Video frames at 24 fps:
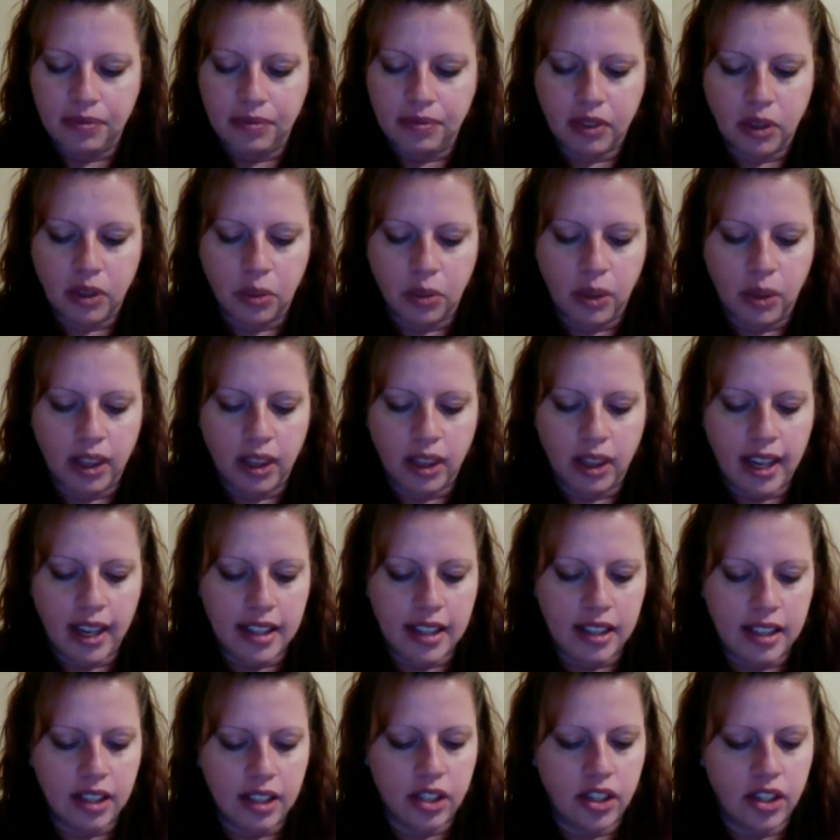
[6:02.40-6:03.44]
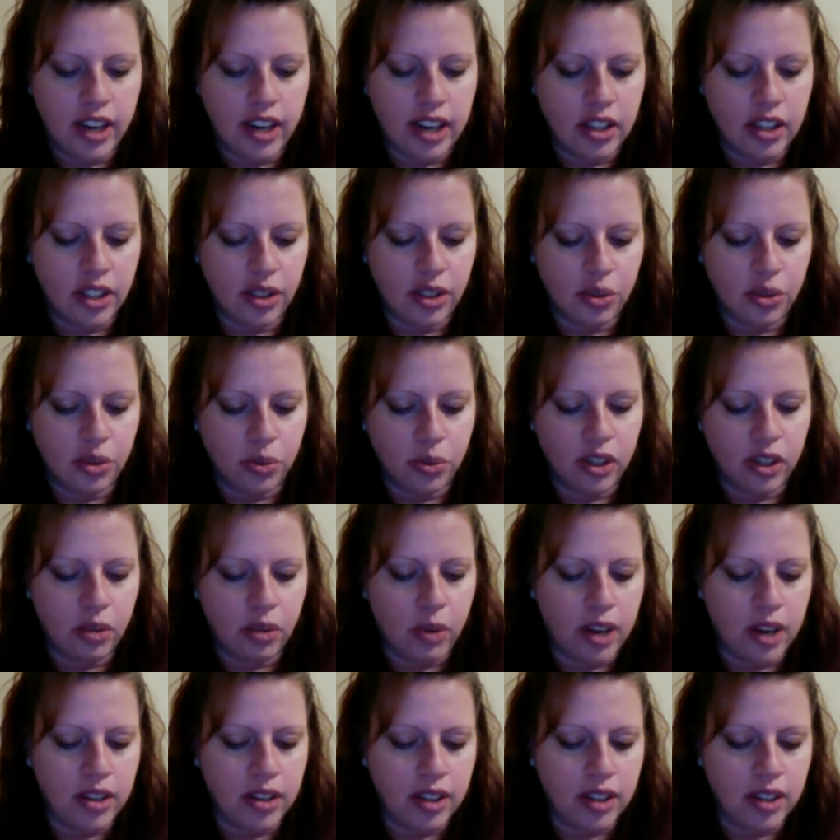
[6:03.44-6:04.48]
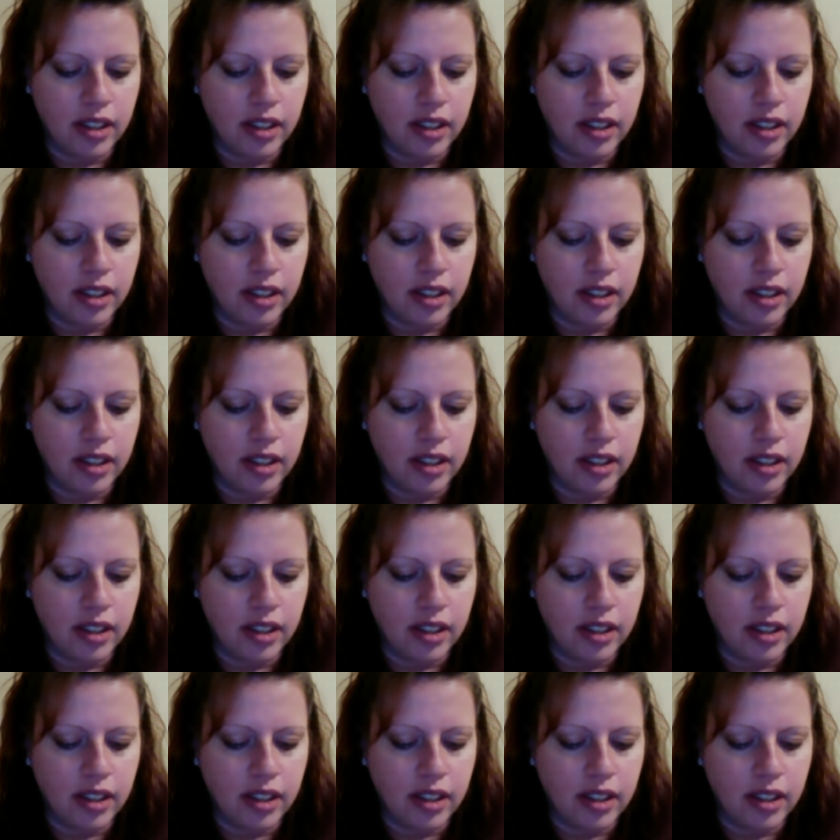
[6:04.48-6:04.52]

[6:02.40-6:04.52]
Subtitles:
with less distractions when they're watching the